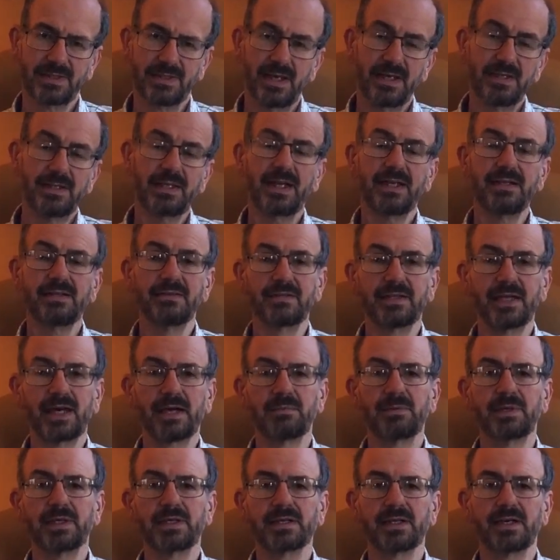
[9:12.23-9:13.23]
At the end of that,
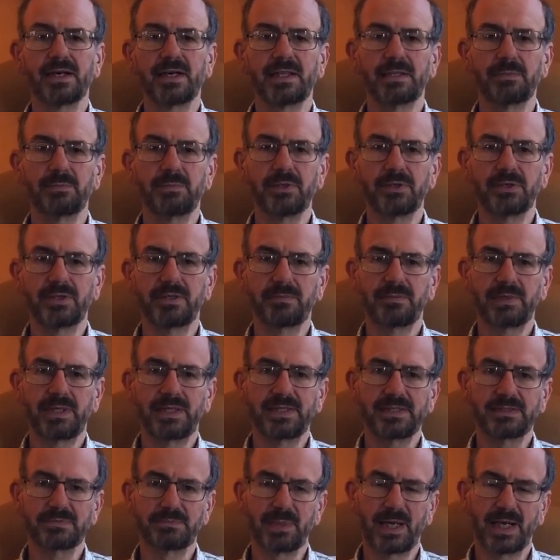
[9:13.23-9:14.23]
we can either put the
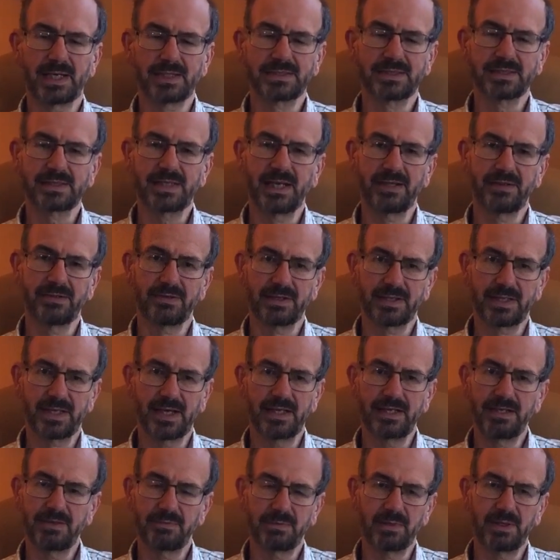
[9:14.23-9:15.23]
bees back together
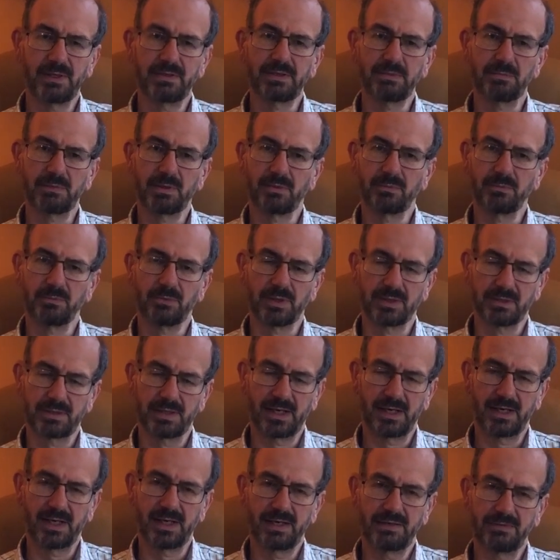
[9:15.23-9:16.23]
again if we only want 1
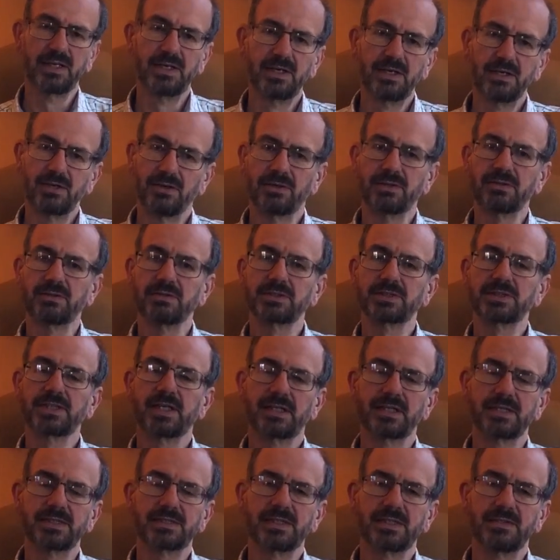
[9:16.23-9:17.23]
hive, or
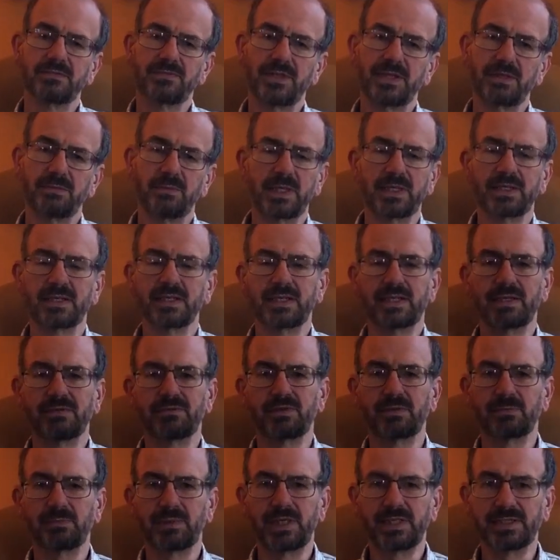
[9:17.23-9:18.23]
alternatively we can give
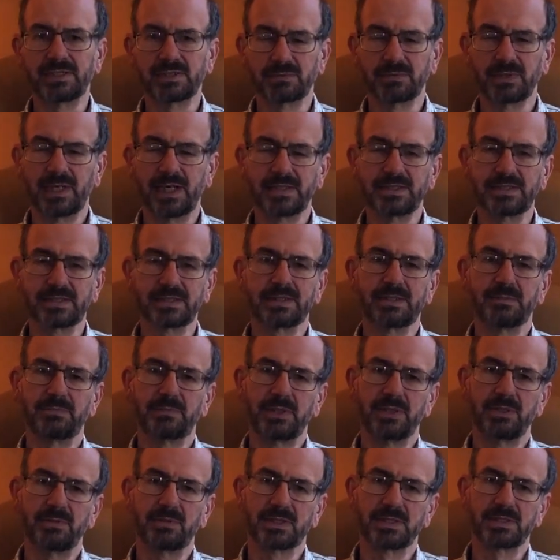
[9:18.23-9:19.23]
the bees away to
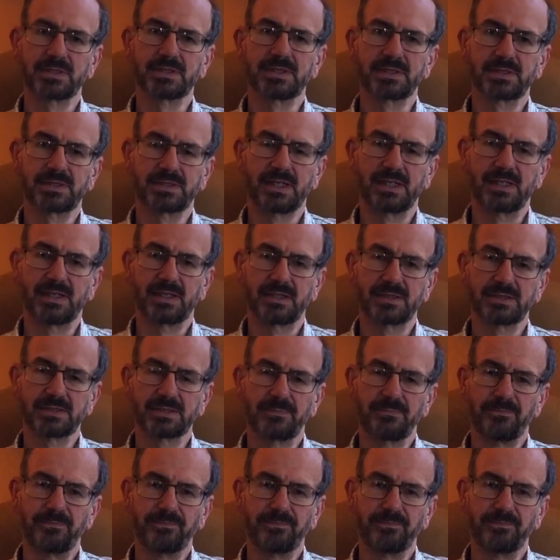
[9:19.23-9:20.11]
somebody who wants to start.